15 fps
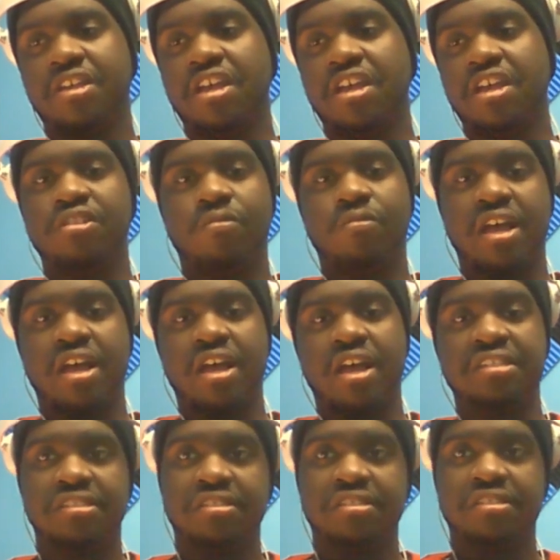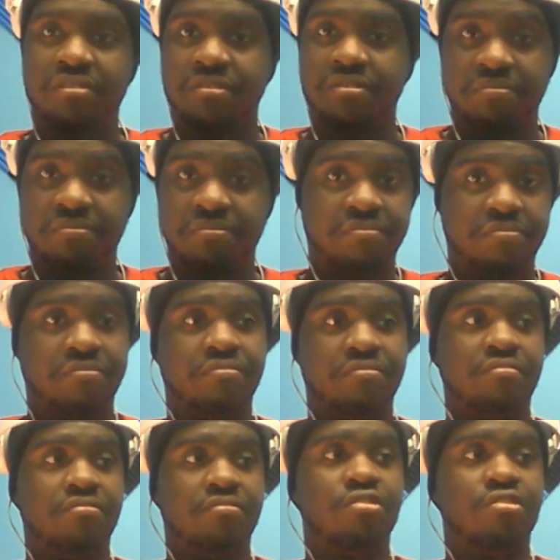Otherwise,
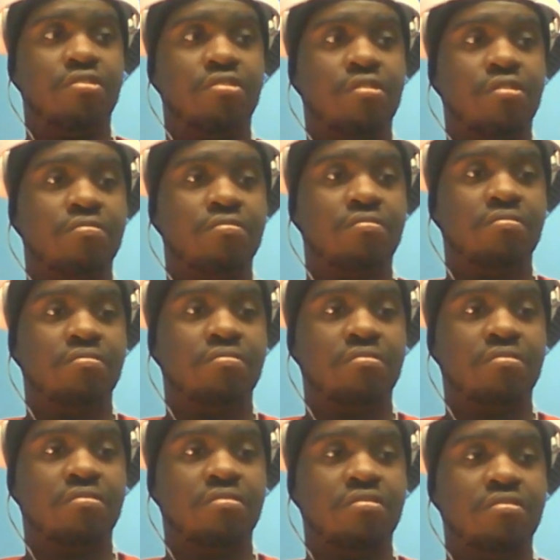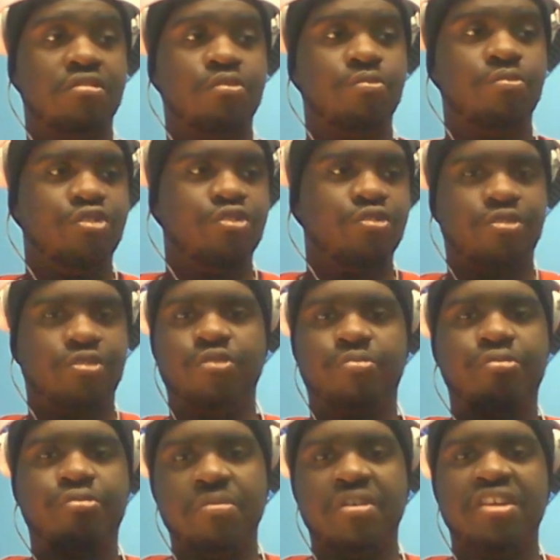you know, you you're, you're
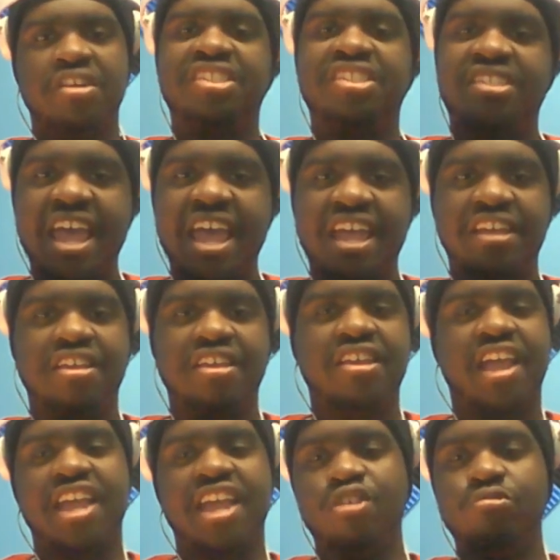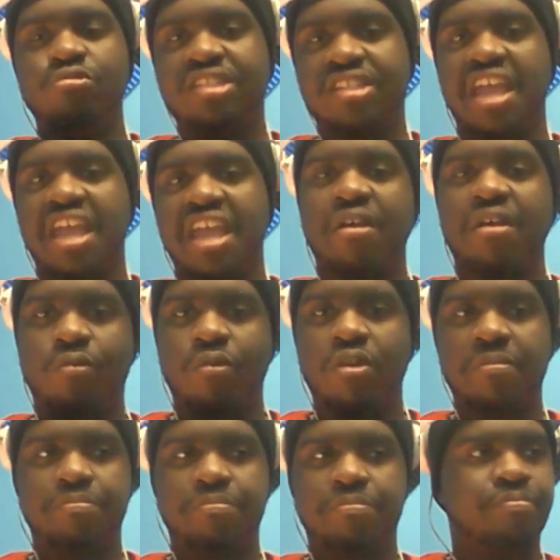pretty much stagnant and you stay at
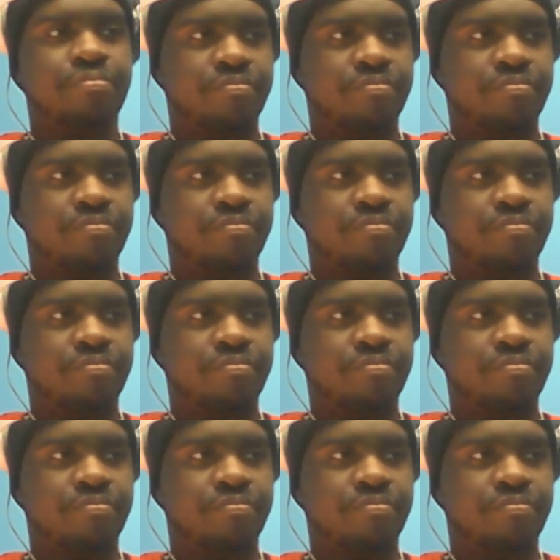one